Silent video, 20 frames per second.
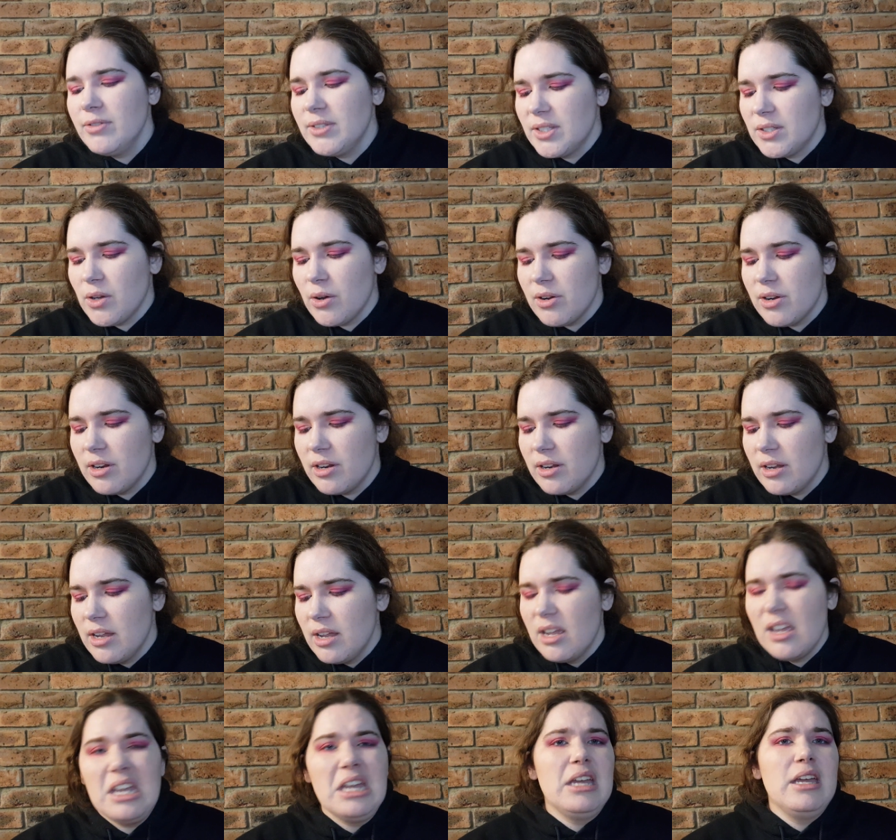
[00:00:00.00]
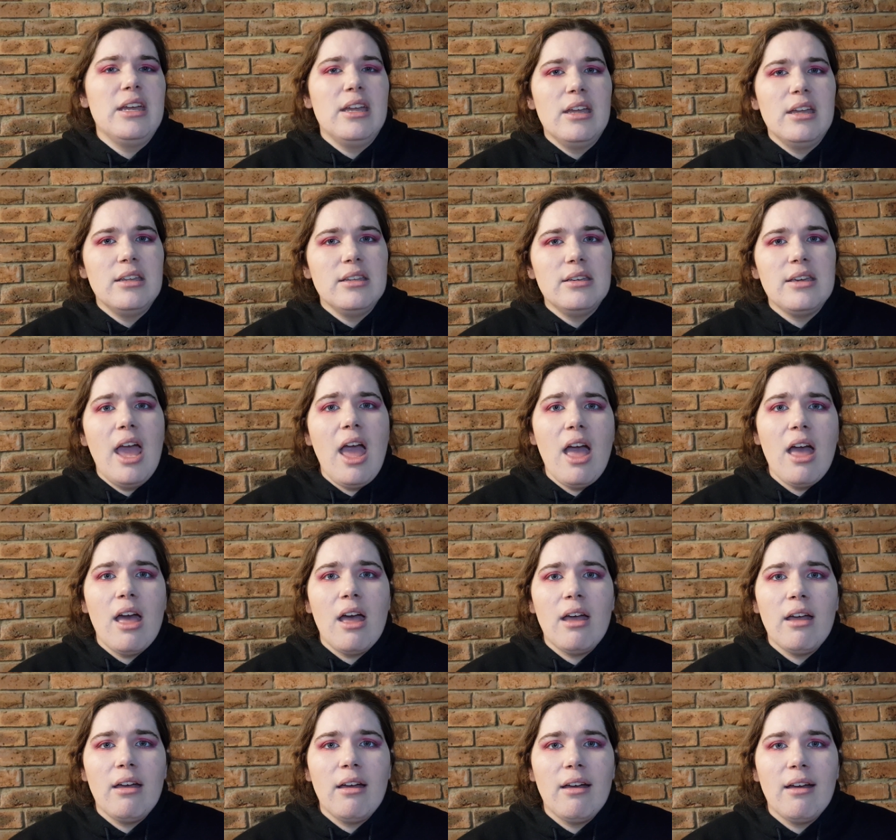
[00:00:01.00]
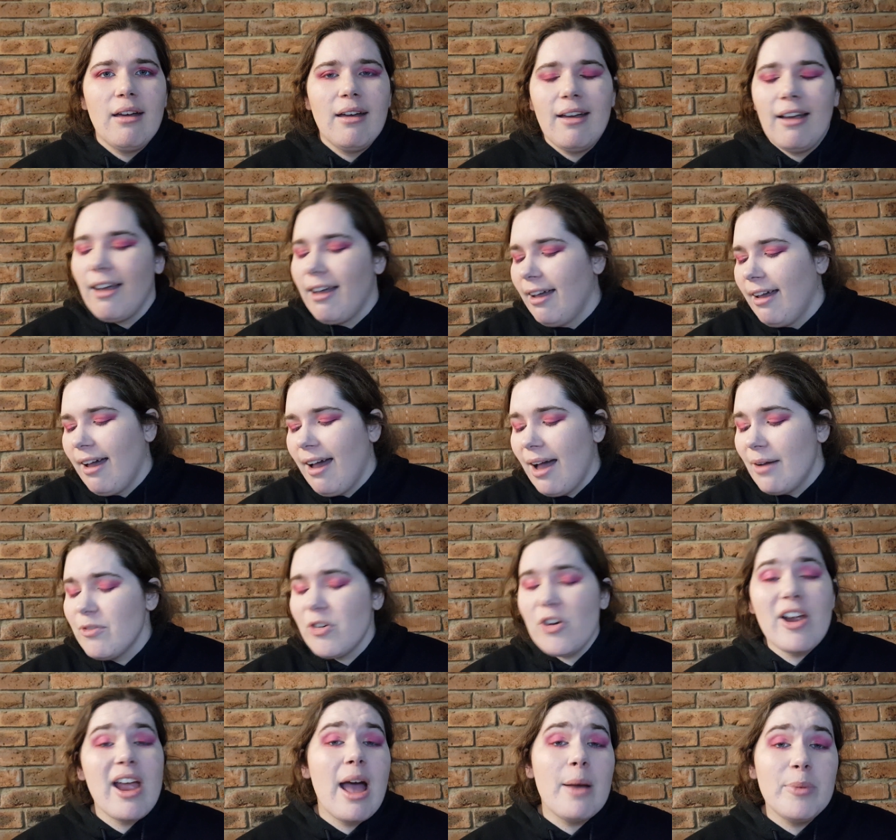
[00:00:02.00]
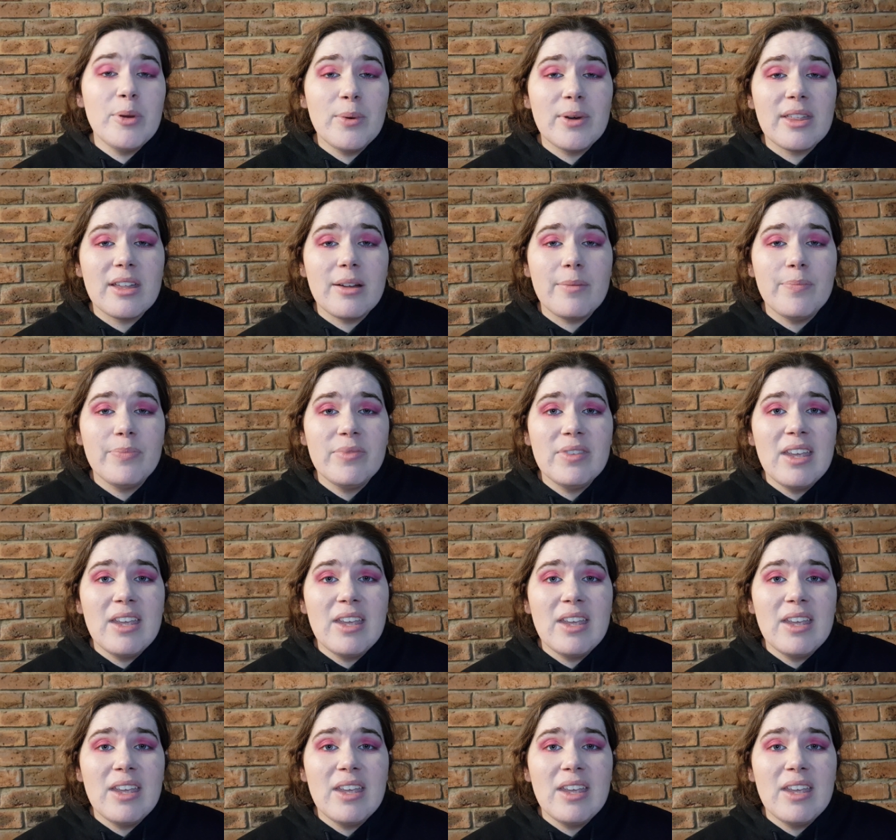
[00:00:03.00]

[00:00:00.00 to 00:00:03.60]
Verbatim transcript: So yeah, I'm very happy with it.